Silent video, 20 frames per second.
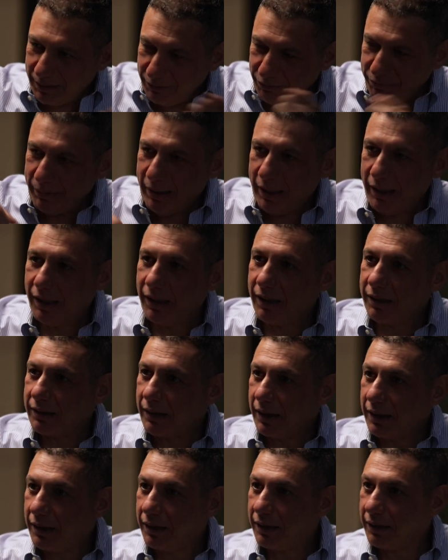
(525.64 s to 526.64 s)
give me a hug.
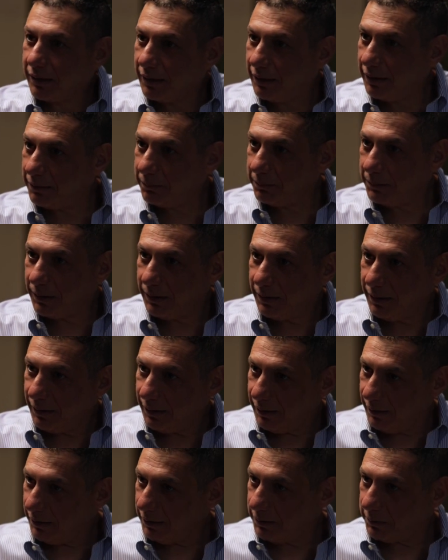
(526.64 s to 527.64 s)
I hug him
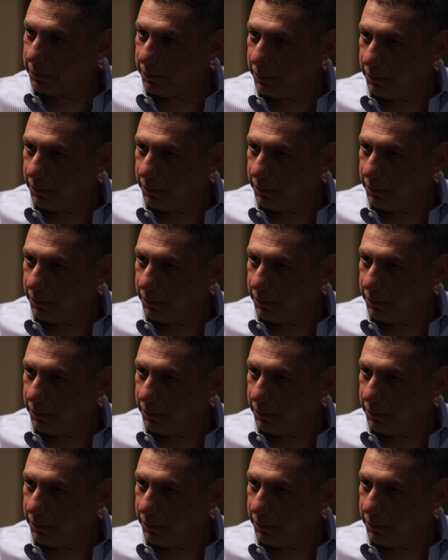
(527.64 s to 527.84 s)
and